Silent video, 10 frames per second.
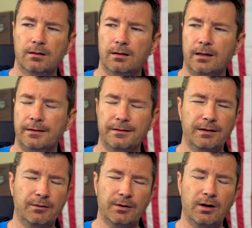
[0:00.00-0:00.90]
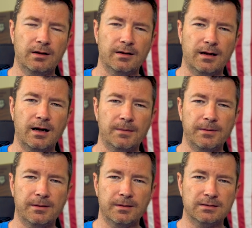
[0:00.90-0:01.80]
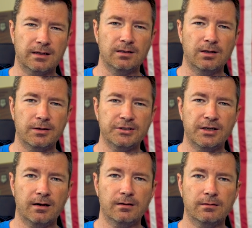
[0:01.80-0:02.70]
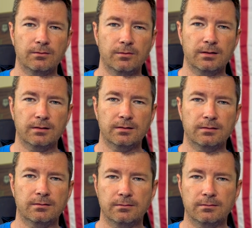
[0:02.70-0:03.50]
I, I want to call it a cockpit, but it's like a lawn chair with